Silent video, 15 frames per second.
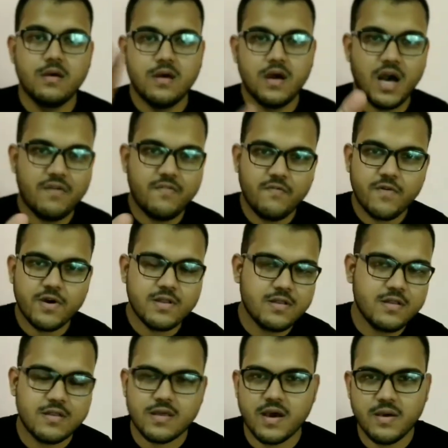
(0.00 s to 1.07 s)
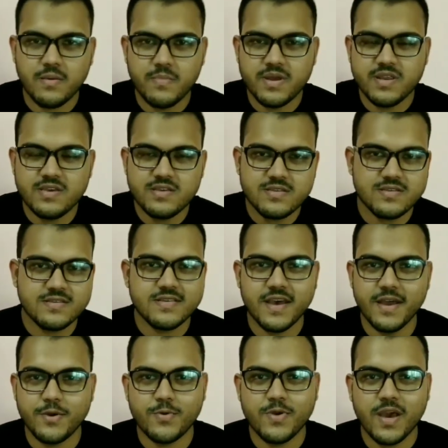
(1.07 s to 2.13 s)
Hi everyone, I'm Manish
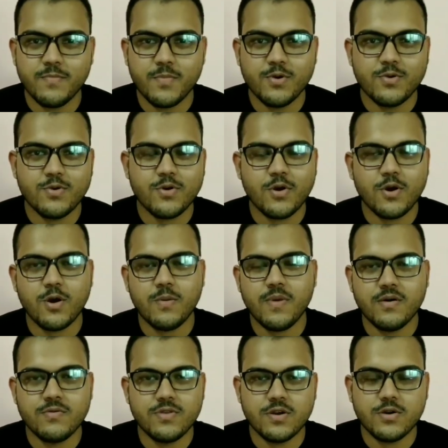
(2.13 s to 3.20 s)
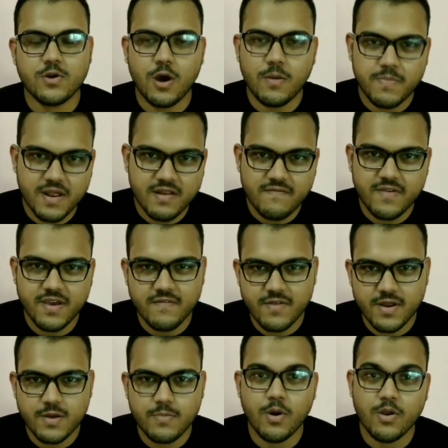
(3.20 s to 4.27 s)
and today I'm going to talk about the top 10
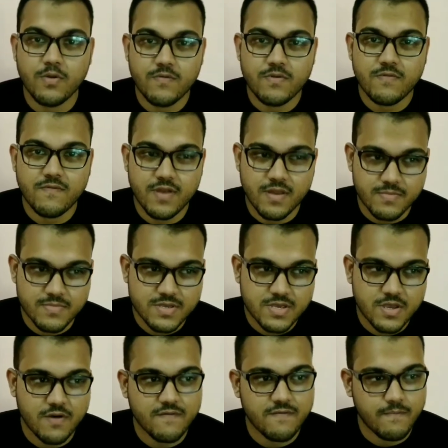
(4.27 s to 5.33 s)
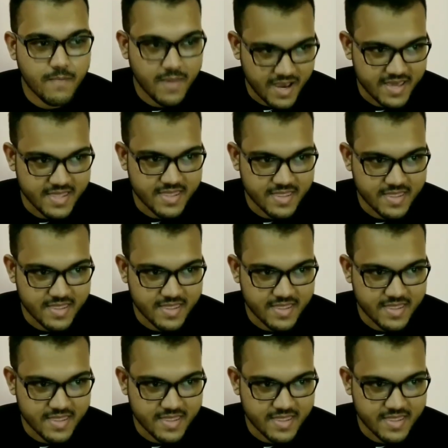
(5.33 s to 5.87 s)
favorite Bollywood films of mine.